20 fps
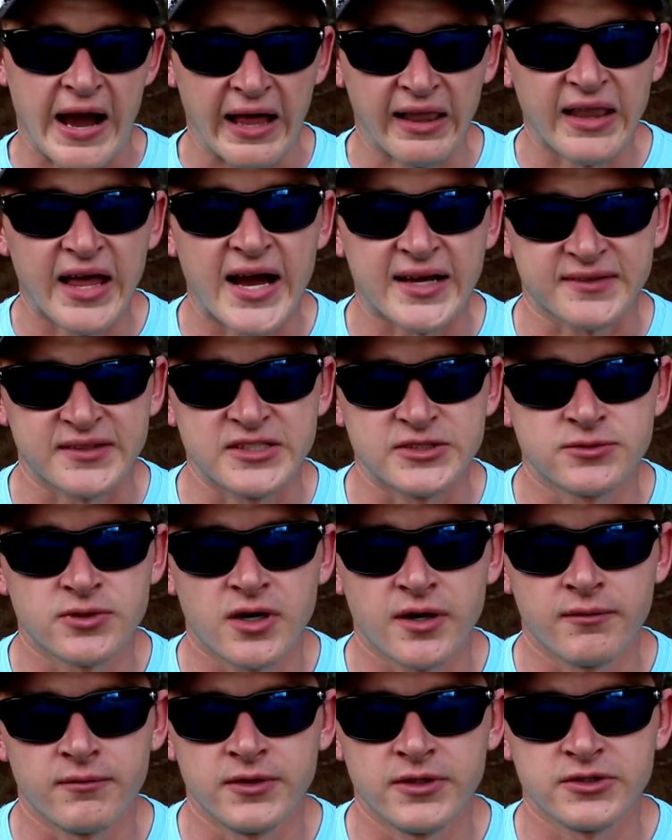I like these
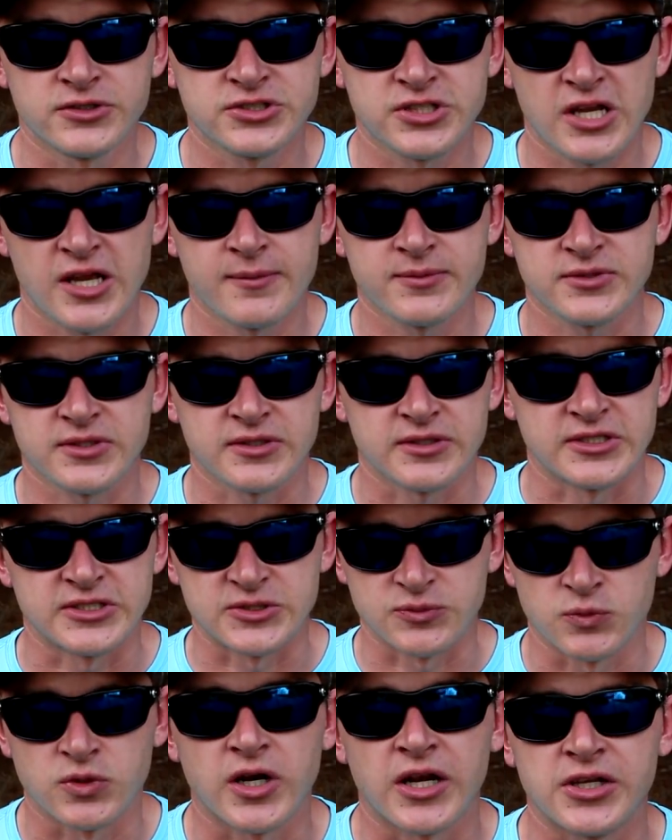rod and reel setups. This
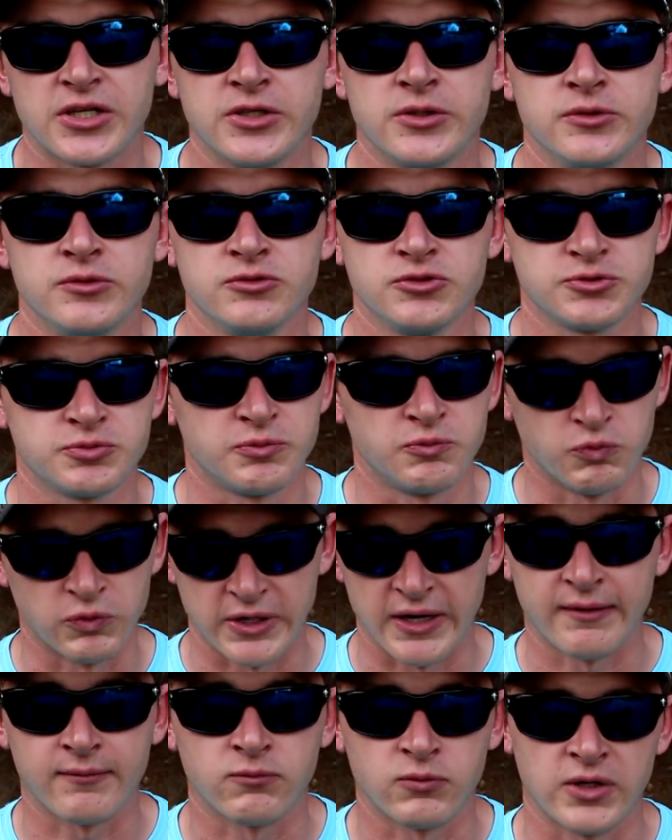is what I use
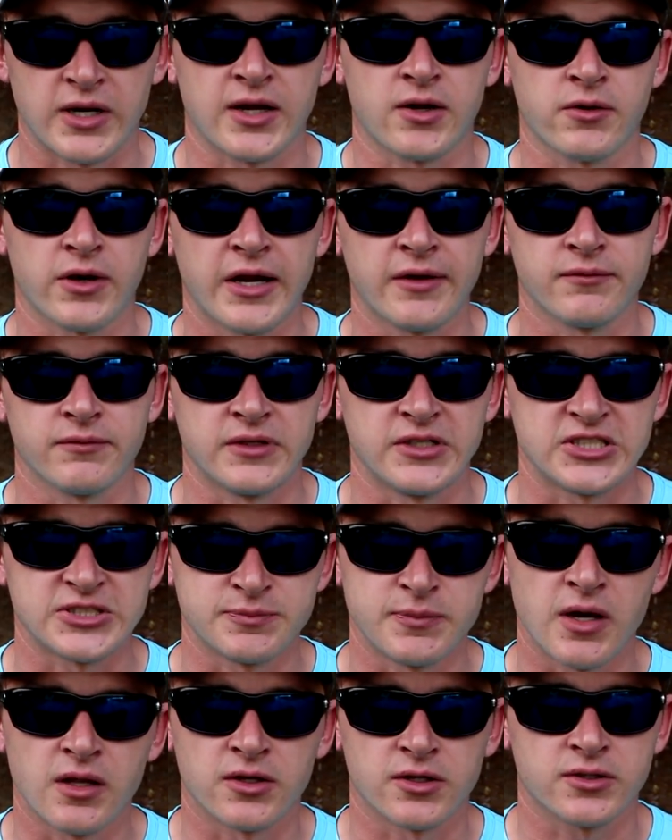when I crank these
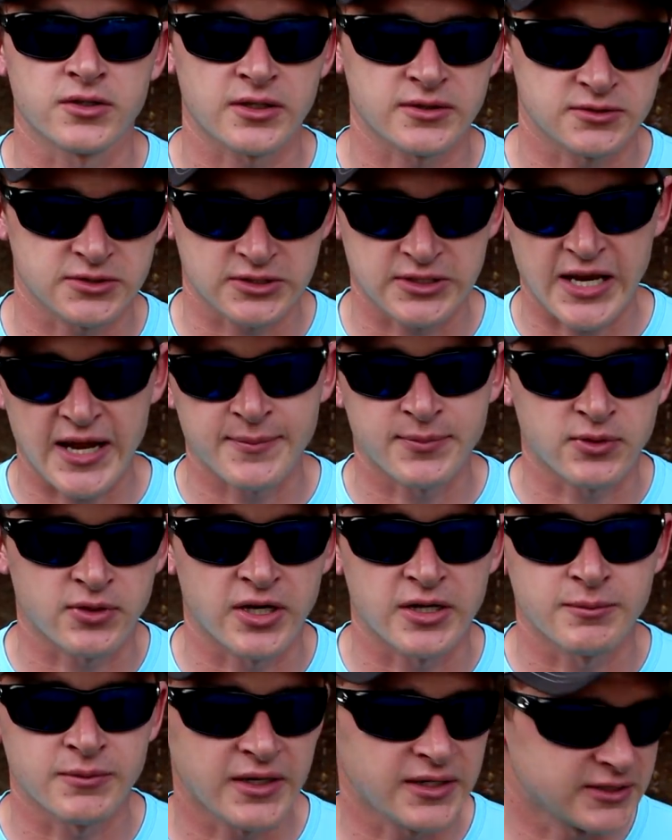smaller type
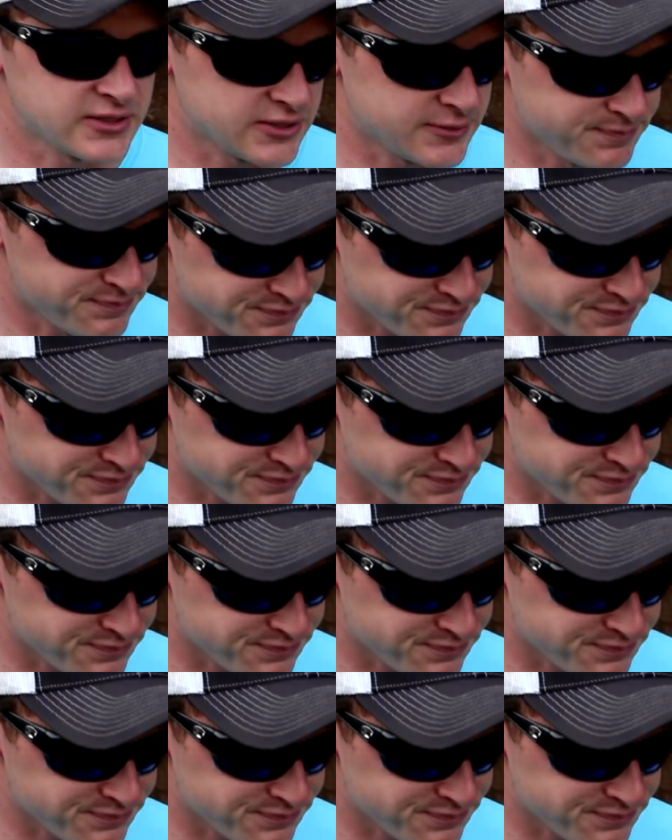crankbaits.